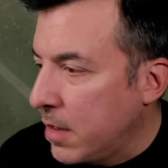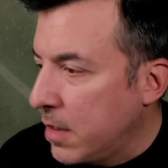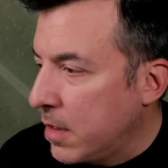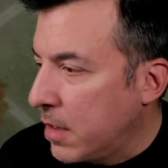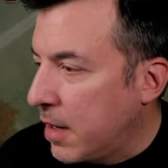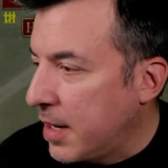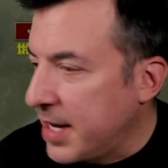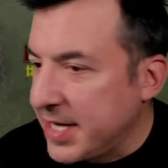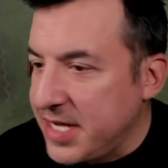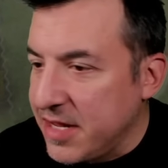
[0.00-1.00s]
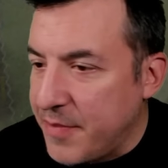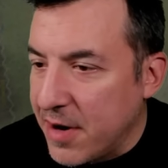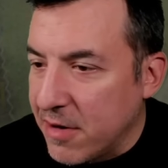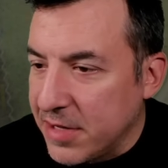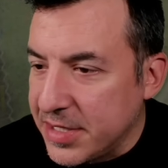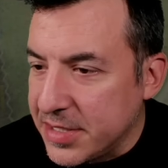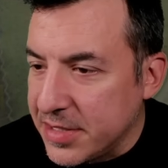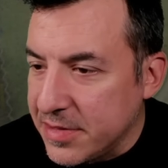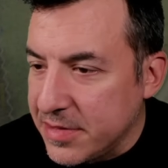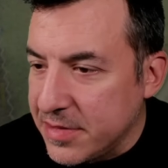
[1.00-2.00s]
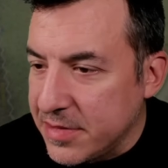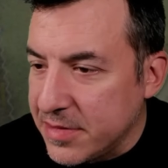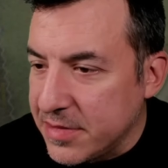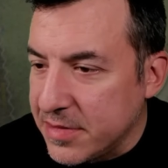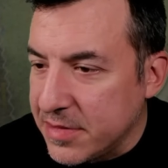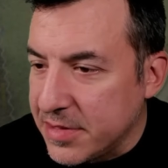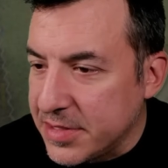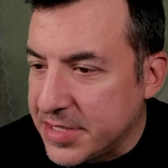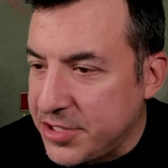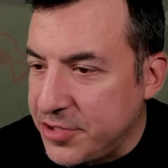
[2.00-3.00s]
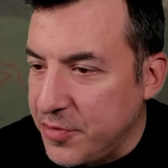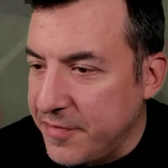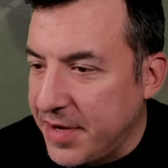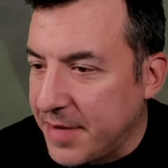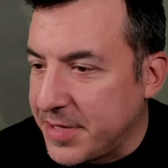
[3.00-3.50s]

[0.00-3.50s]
Alright, 19th Maryland. Let's get you moved up to the